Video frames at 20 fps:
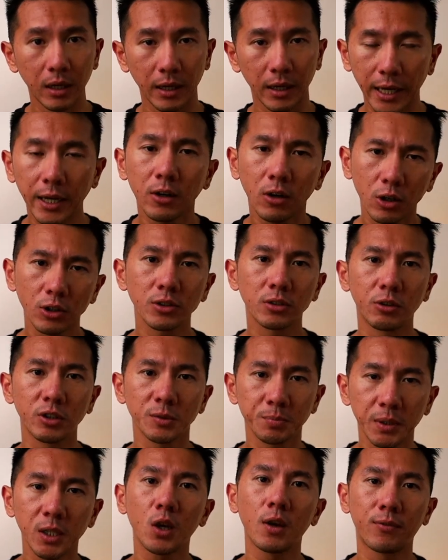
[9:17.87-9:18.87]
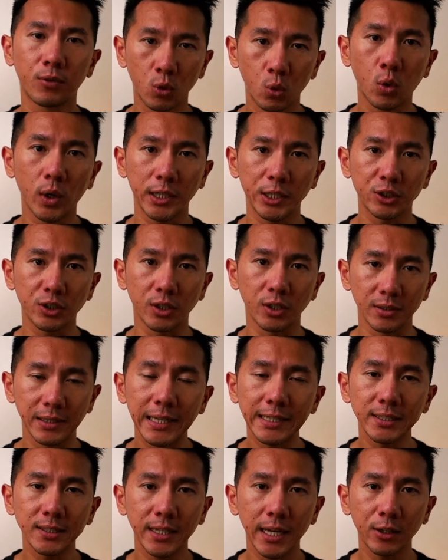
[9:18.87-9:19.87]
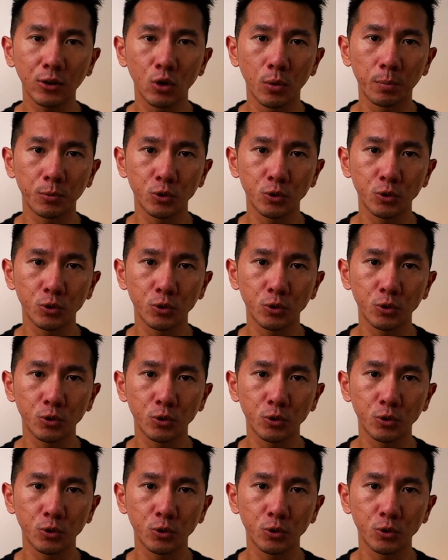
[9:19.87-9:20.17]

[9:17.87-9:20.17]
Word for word: And also, speaking of questions, let's get to